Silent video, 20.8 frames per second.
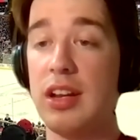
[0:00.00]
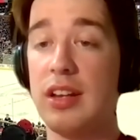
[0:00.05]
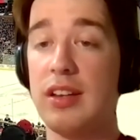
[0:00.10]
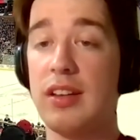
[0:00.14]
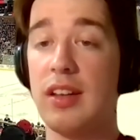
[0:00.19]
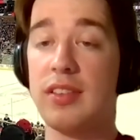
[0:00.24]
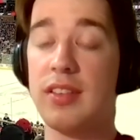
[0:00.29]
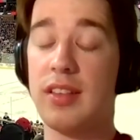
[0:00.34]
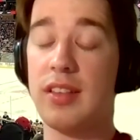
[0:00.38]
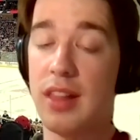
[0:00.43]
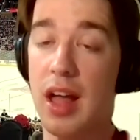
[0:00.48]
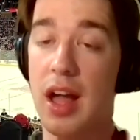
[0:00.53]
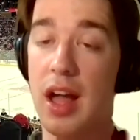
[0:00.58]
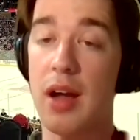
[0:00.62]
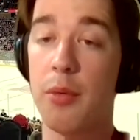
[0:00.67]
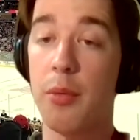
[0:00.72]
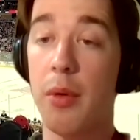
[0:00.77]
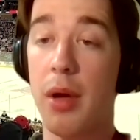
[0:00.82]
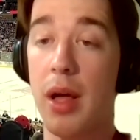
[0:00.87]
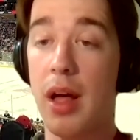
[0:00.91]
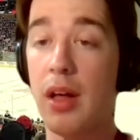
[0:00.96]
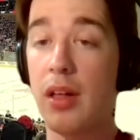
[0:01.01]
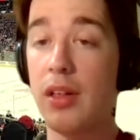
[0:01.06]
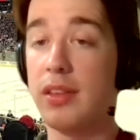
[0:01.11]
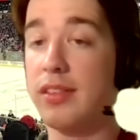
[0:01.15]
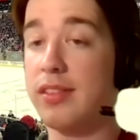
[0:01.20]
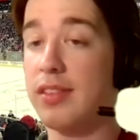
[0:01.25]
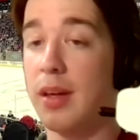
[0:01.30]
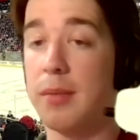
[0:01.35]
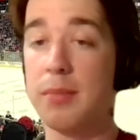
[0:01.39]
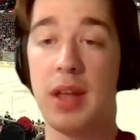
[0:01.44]
He does a lot well
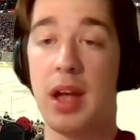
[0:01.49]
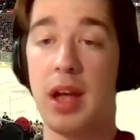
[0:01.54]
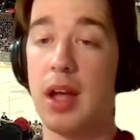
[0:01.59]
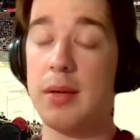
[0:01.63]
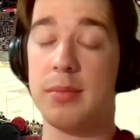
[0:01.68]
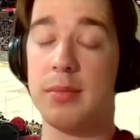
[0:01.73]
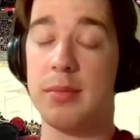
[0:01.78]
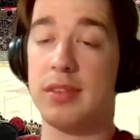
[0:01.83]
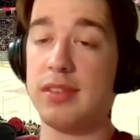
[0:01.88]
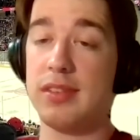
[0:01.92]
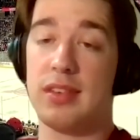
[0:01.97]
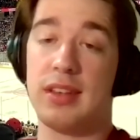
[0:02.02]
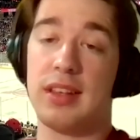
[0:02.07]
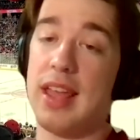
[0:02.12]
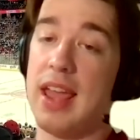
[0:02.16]
and sometimes